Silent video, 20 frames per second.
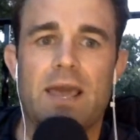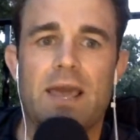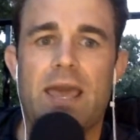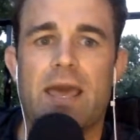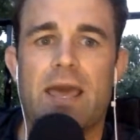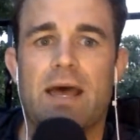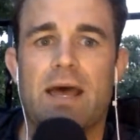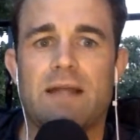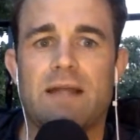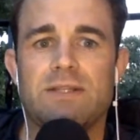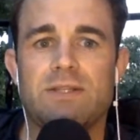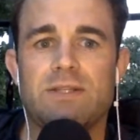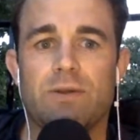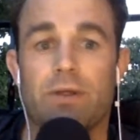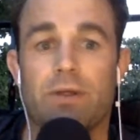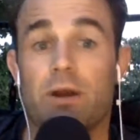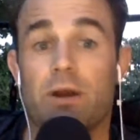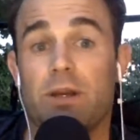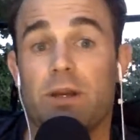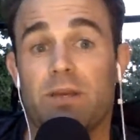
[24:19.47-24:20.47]
And
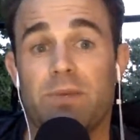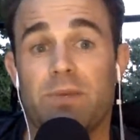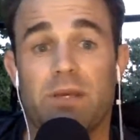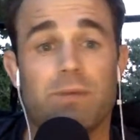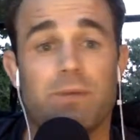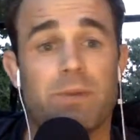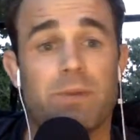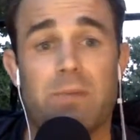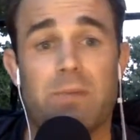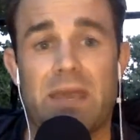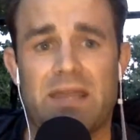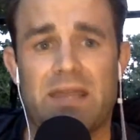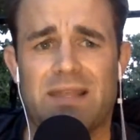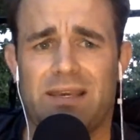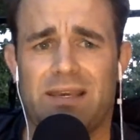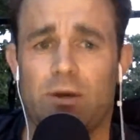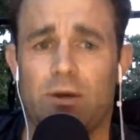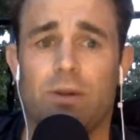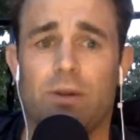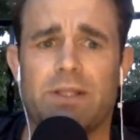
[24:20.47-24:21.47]
the argument could be made
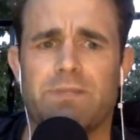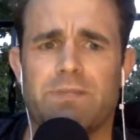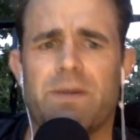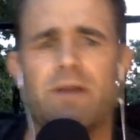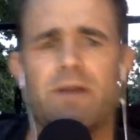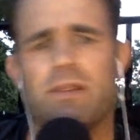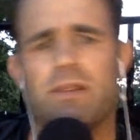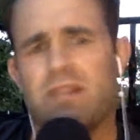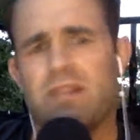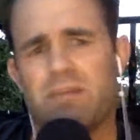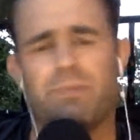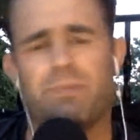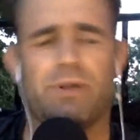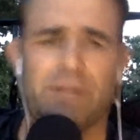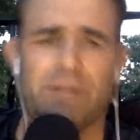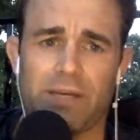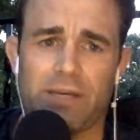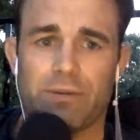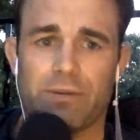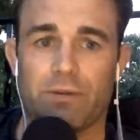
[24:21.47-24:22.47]
like, oh, that's better than them
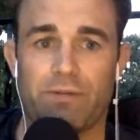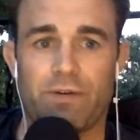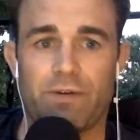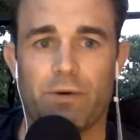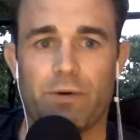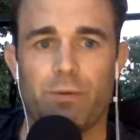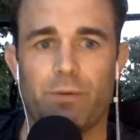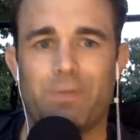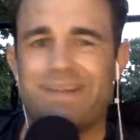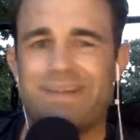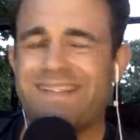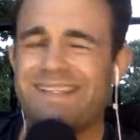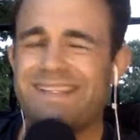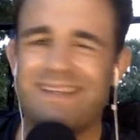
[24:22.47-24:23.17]
pulling out their phone, but